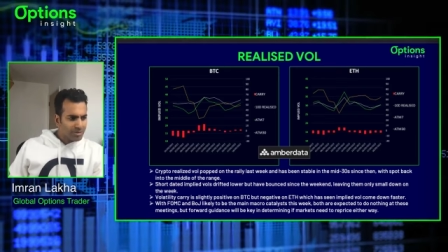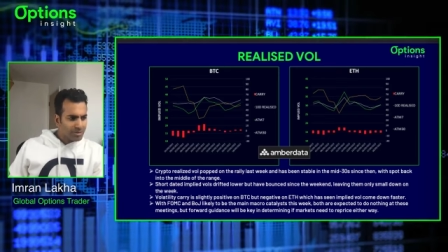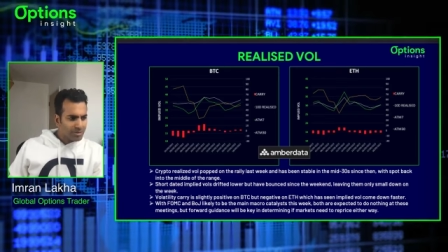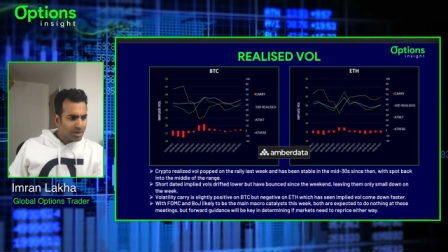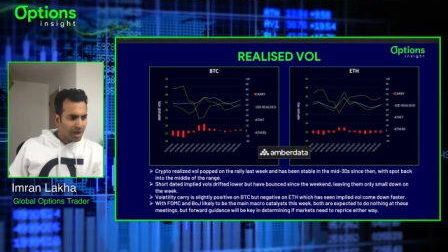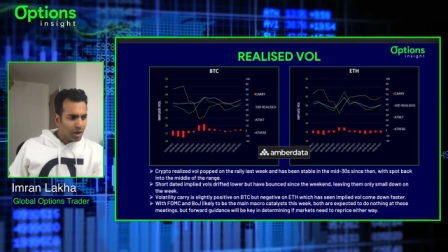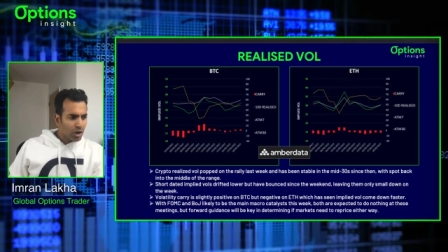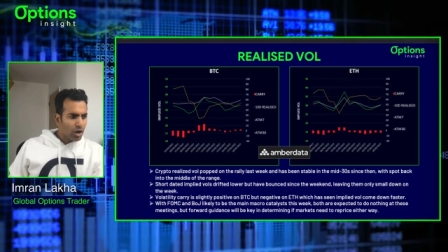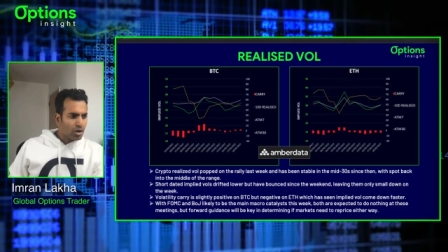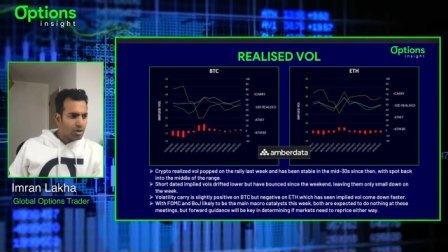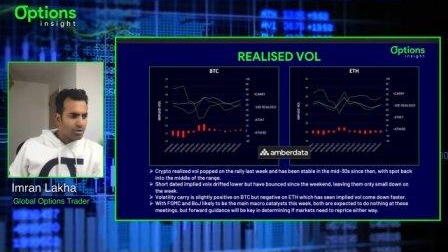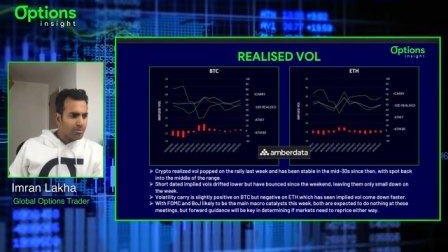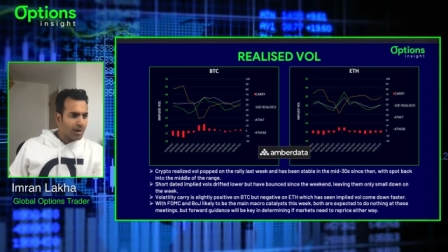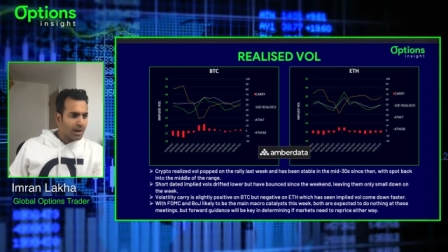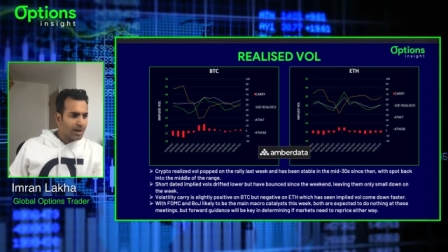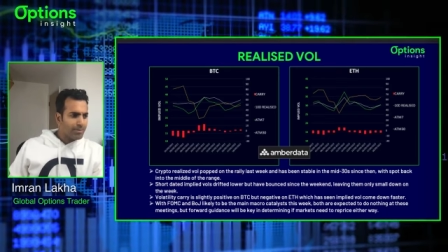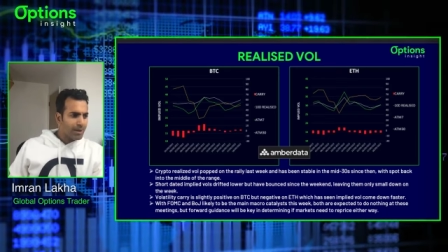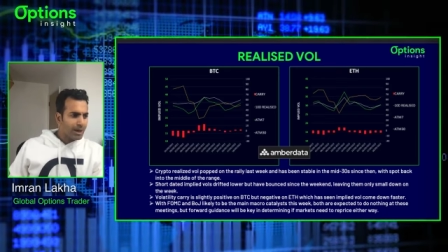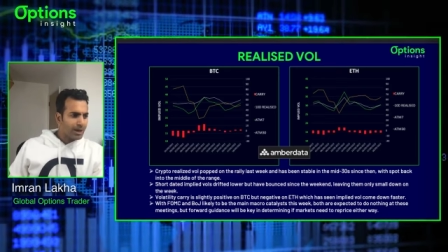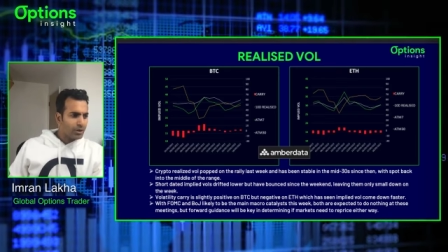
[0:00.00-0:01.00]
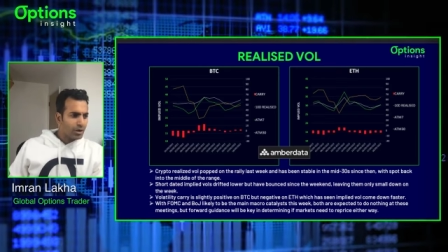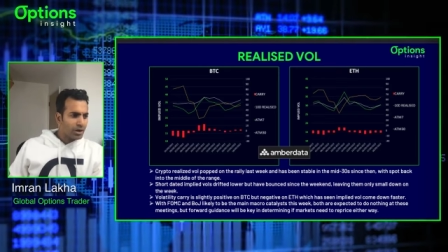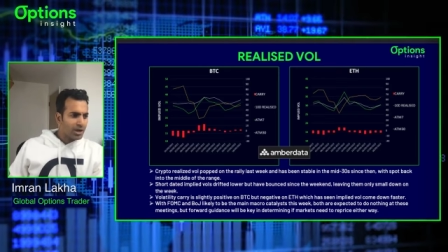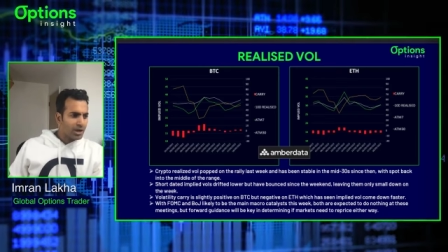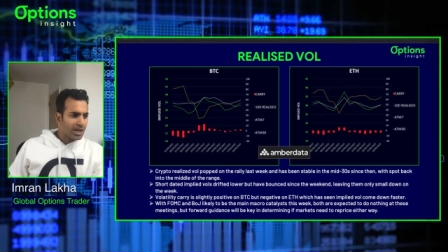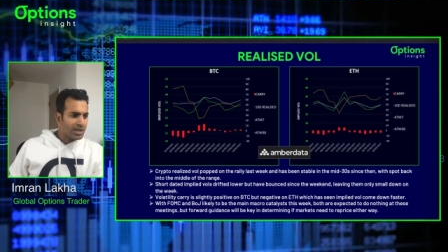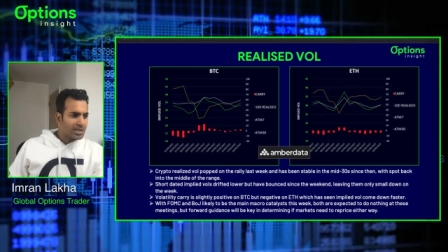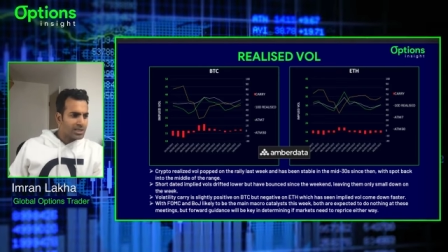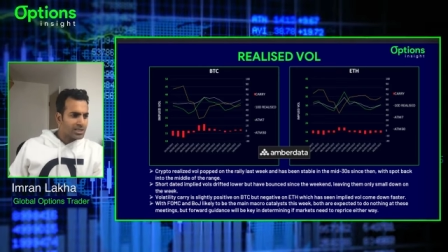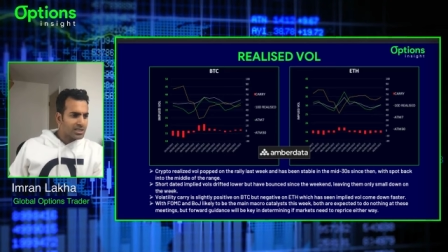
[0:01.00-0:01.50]
they are the main macro
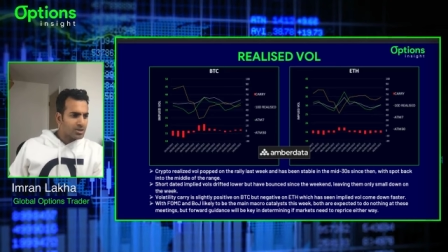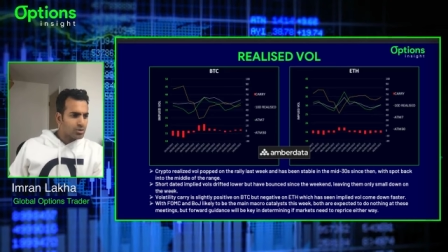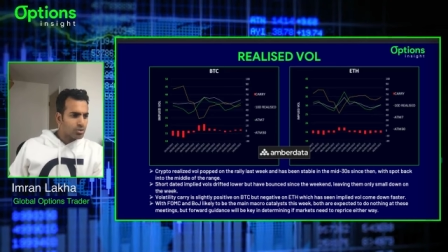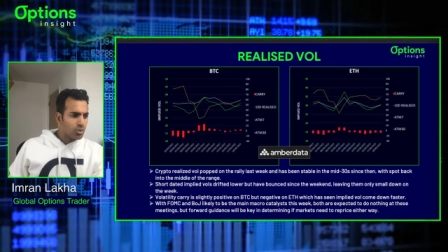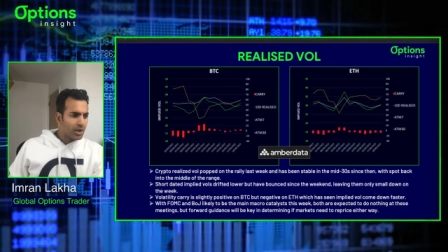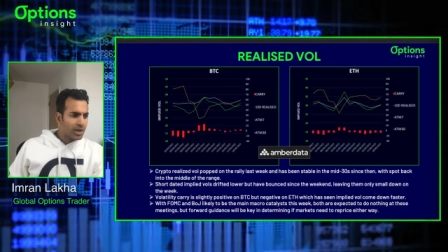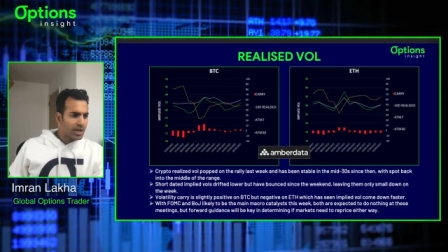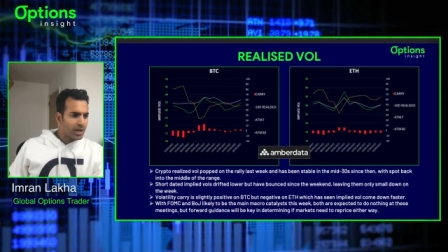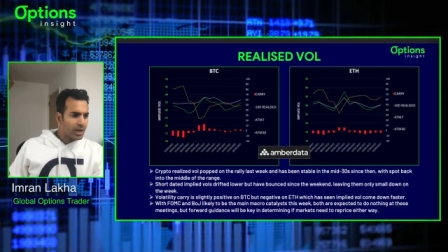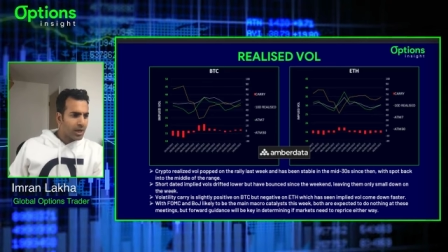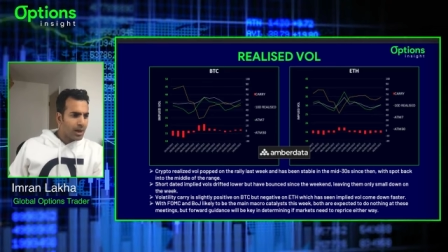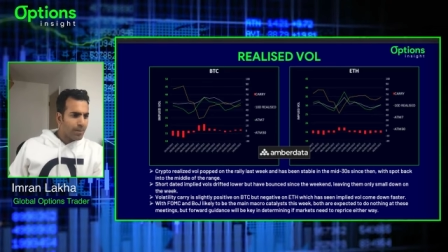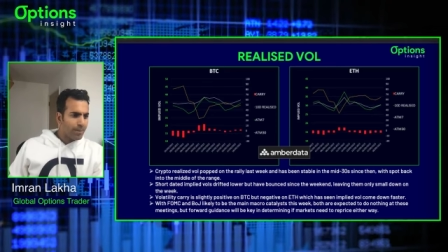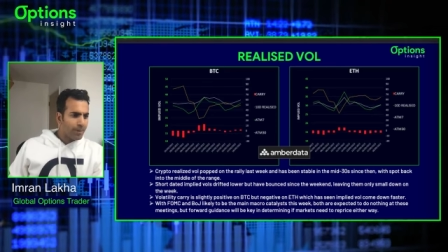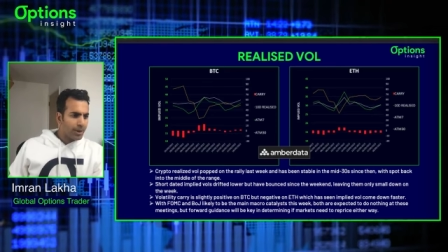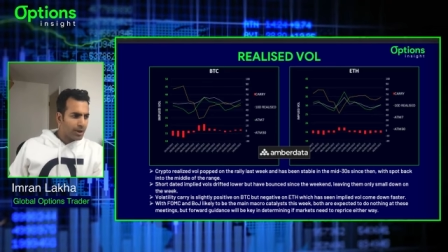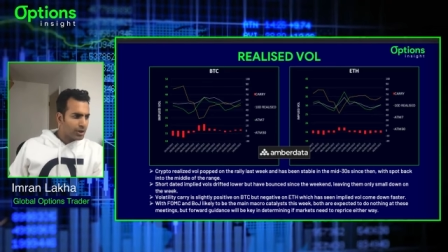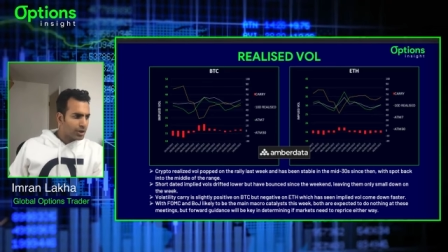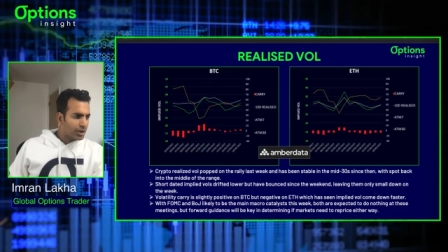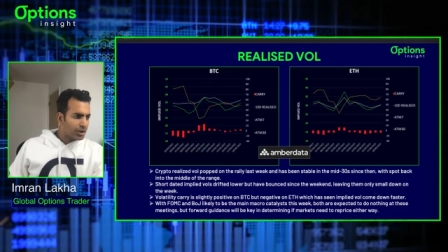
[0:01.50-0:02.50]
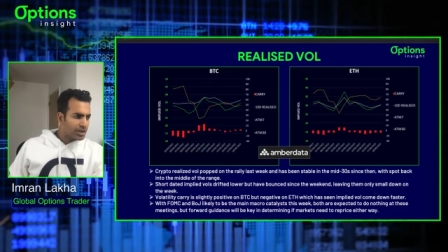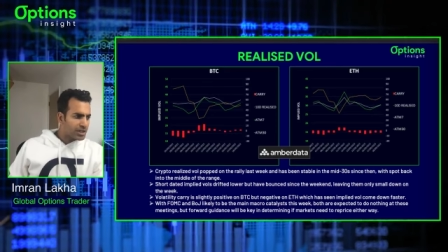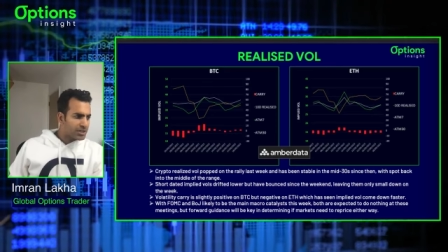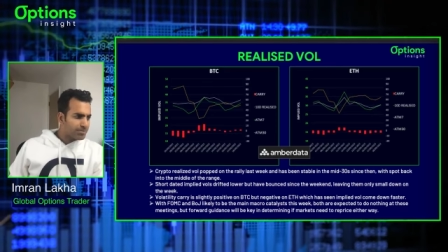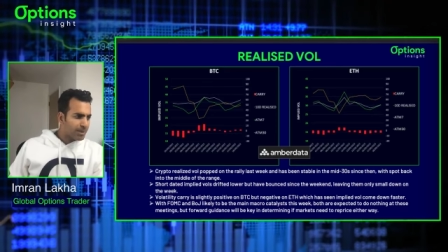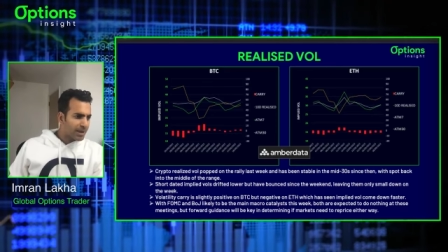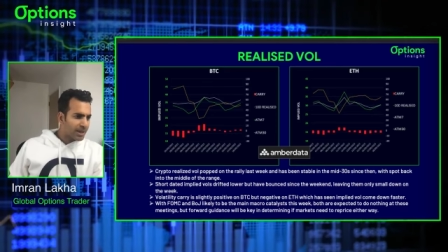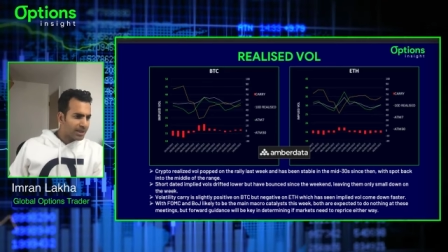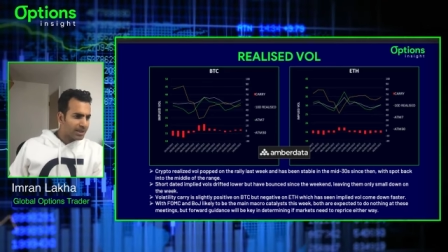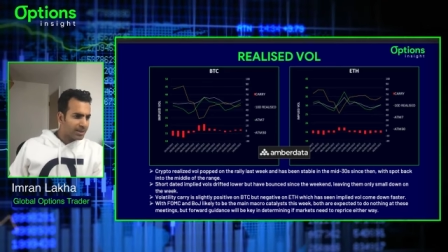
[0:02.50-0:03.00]
catalysts this week, but I don't
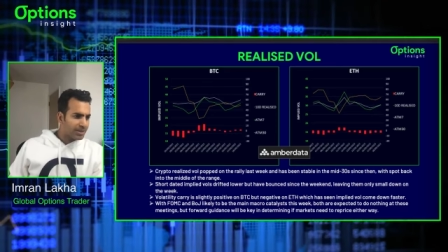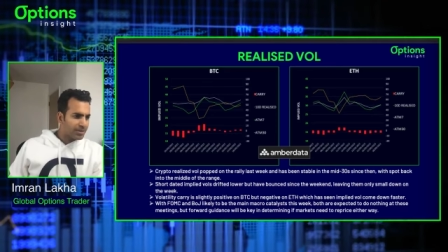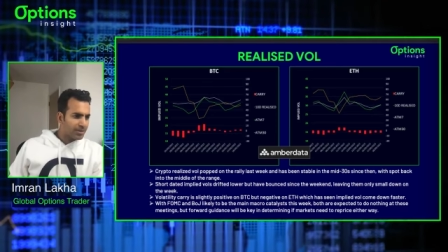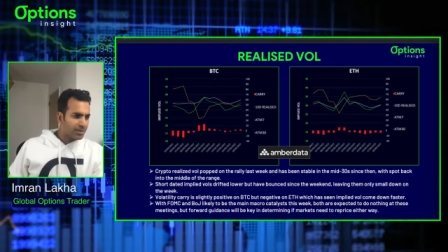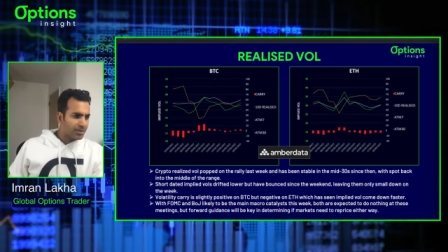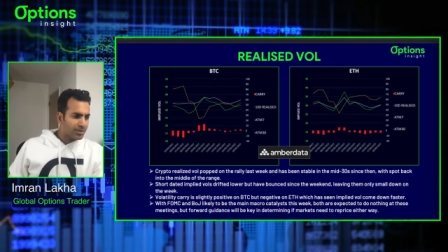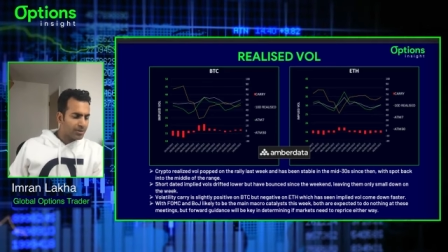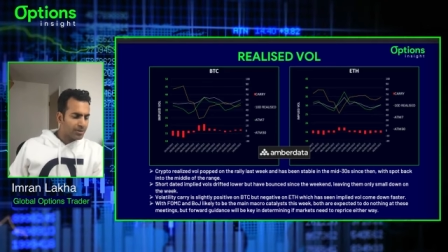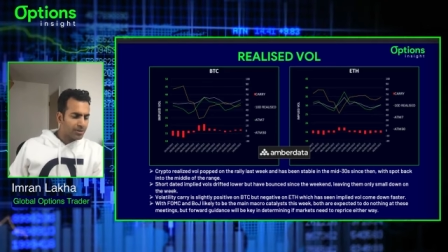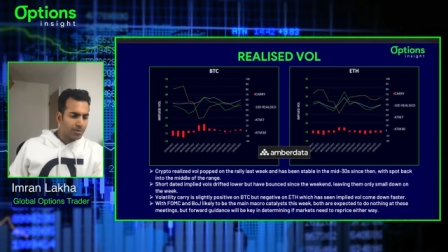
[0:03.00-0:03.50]
expect the,